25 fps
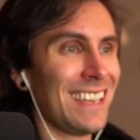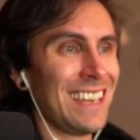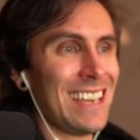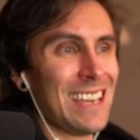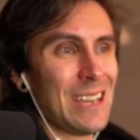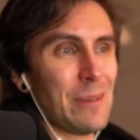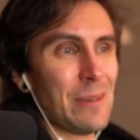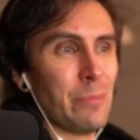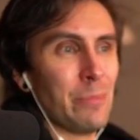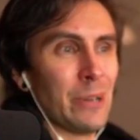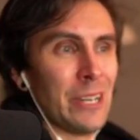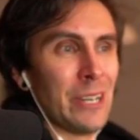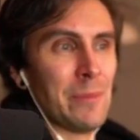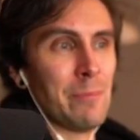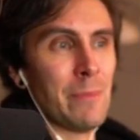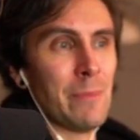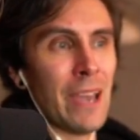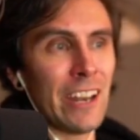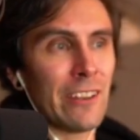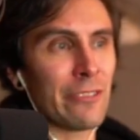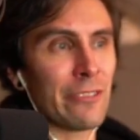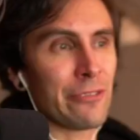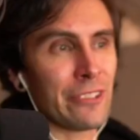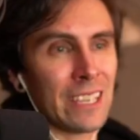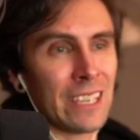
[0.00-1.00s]
But
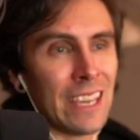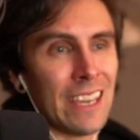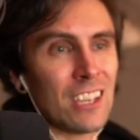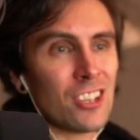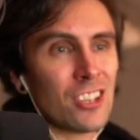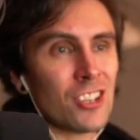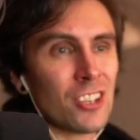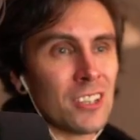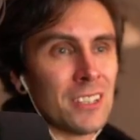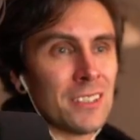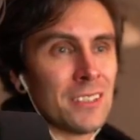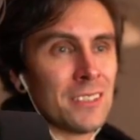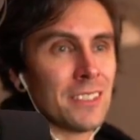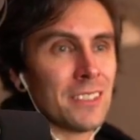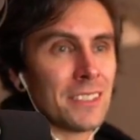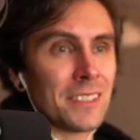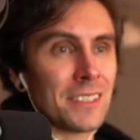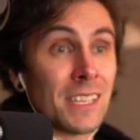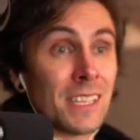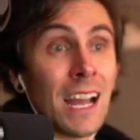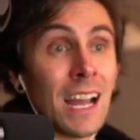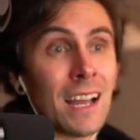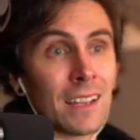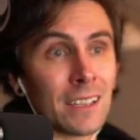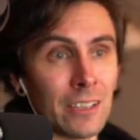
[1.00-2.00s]
Manification does
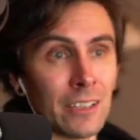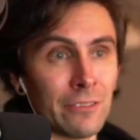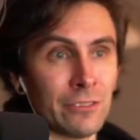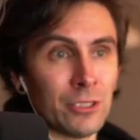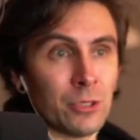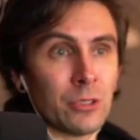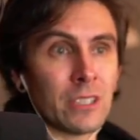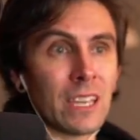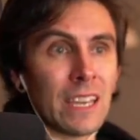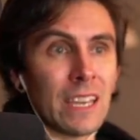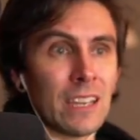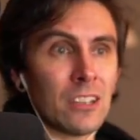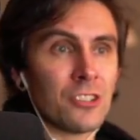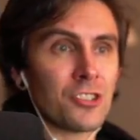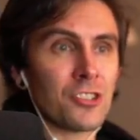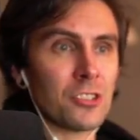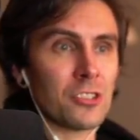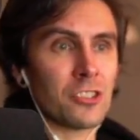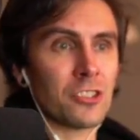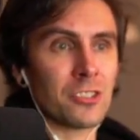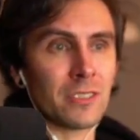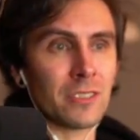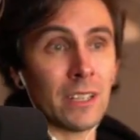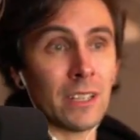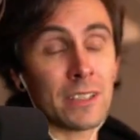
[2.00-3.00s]
not give you gauge, it
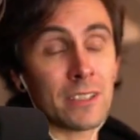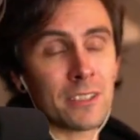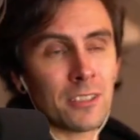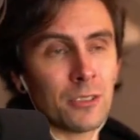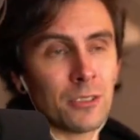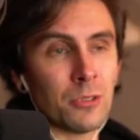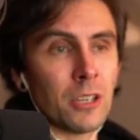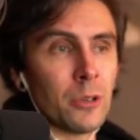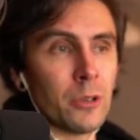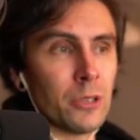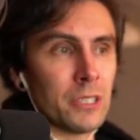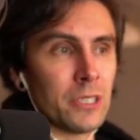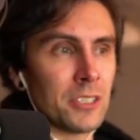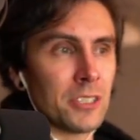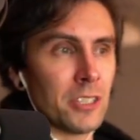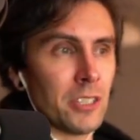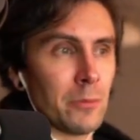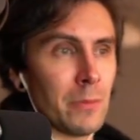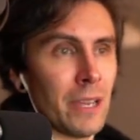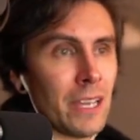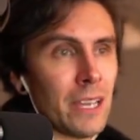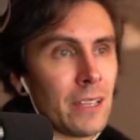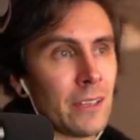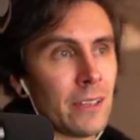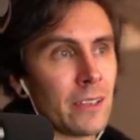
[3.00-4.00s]
just lets you go into your
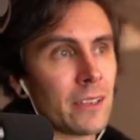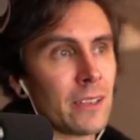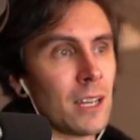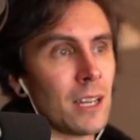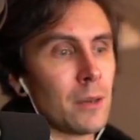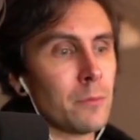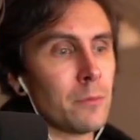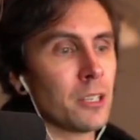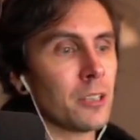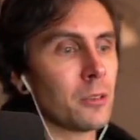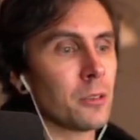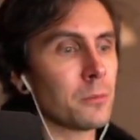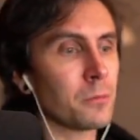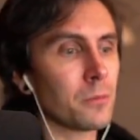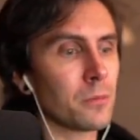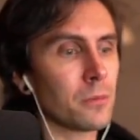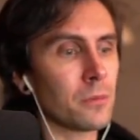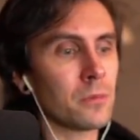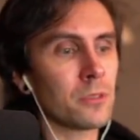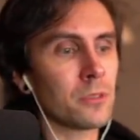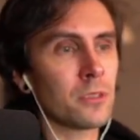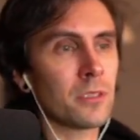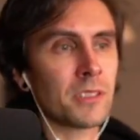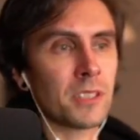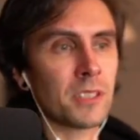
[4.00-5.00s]
melee combo,
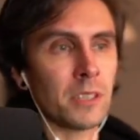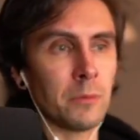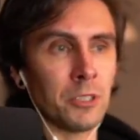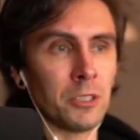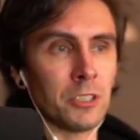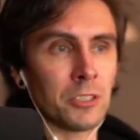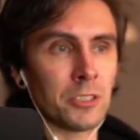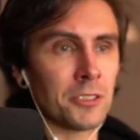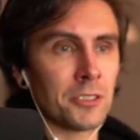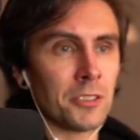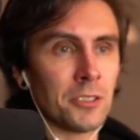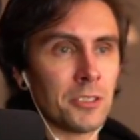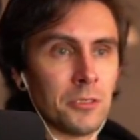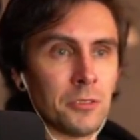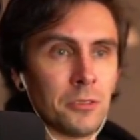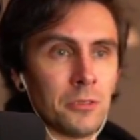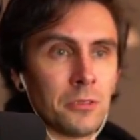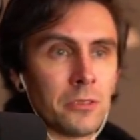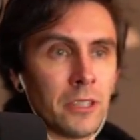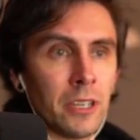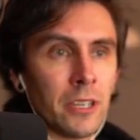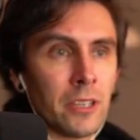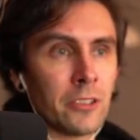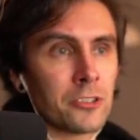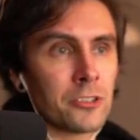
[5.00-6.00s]
similar to
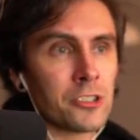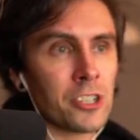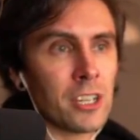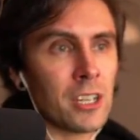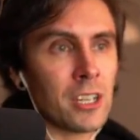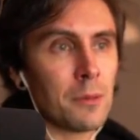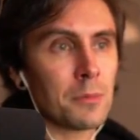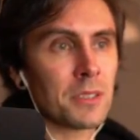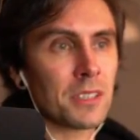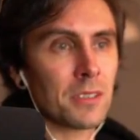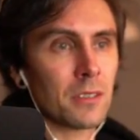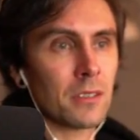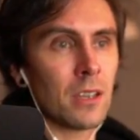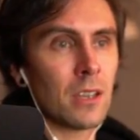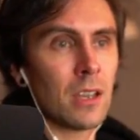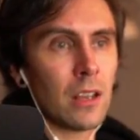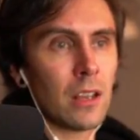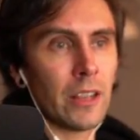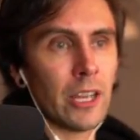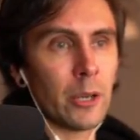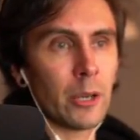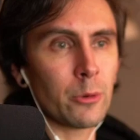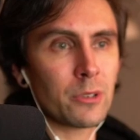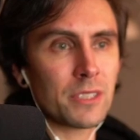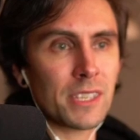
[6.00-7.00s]
the other jobs.
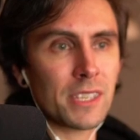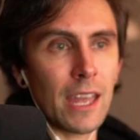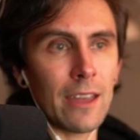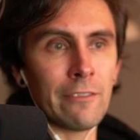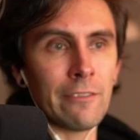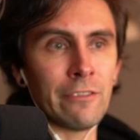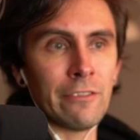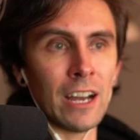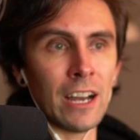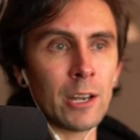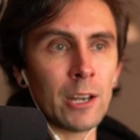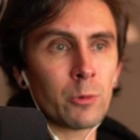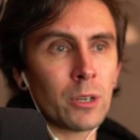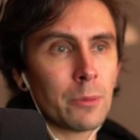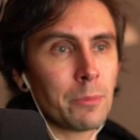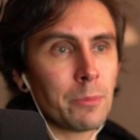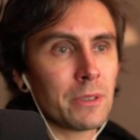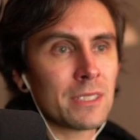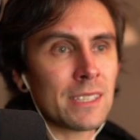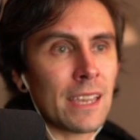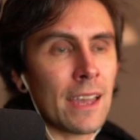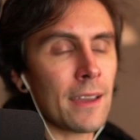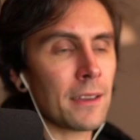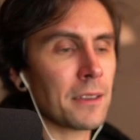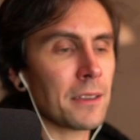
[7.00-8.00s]
There was that Vine Whip
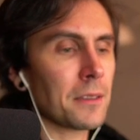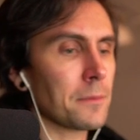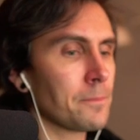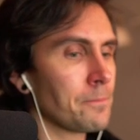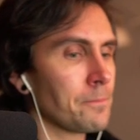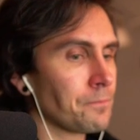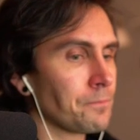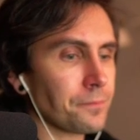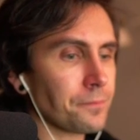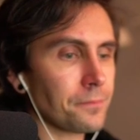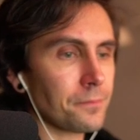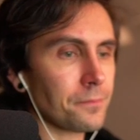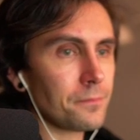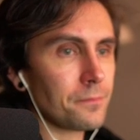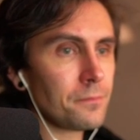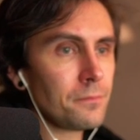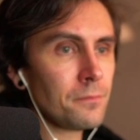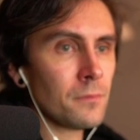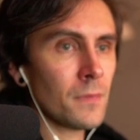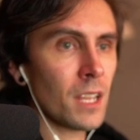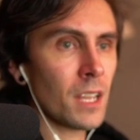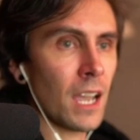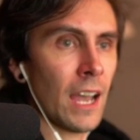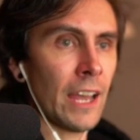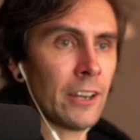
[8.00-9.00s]
attack.
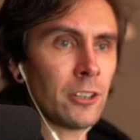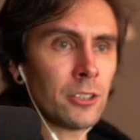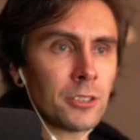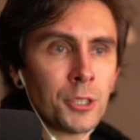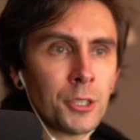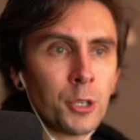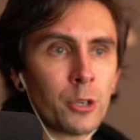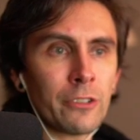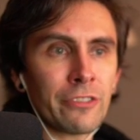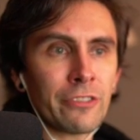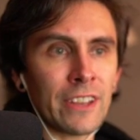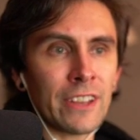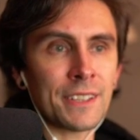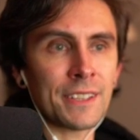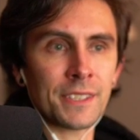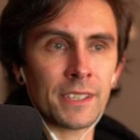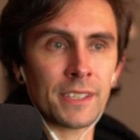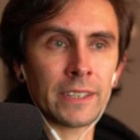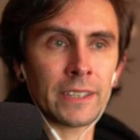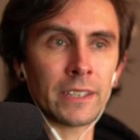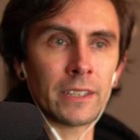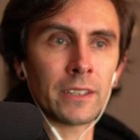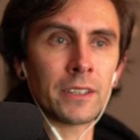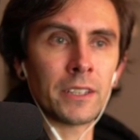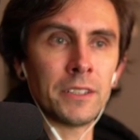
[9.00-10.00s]
I don't know if that's like
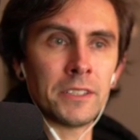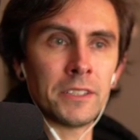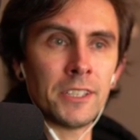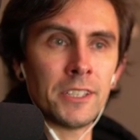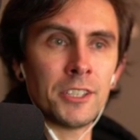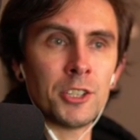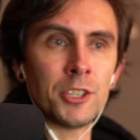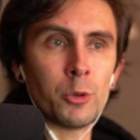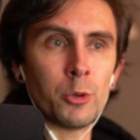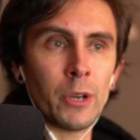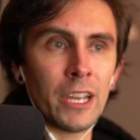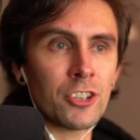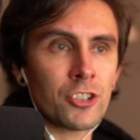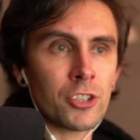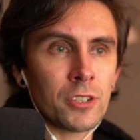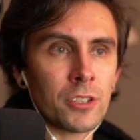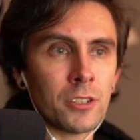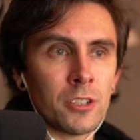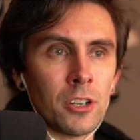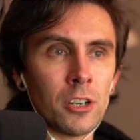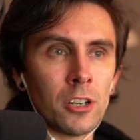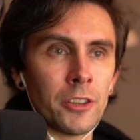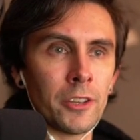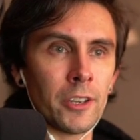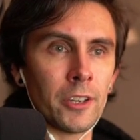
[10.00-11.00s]
a continuation
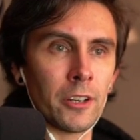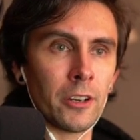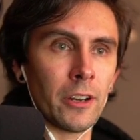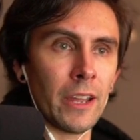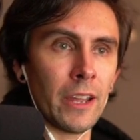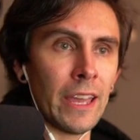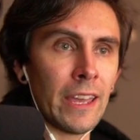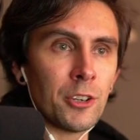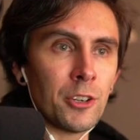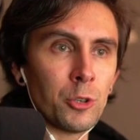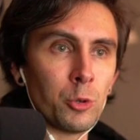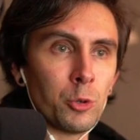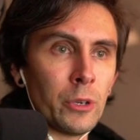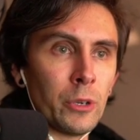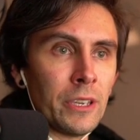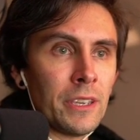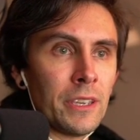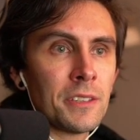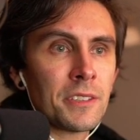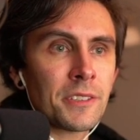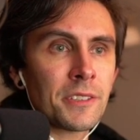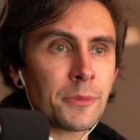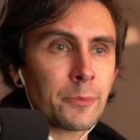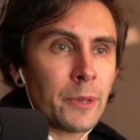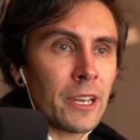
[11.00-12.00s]
on their AoE
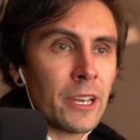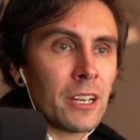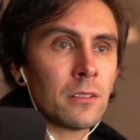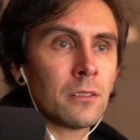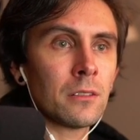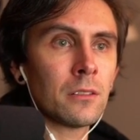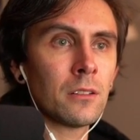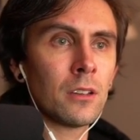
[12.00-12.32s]
spell.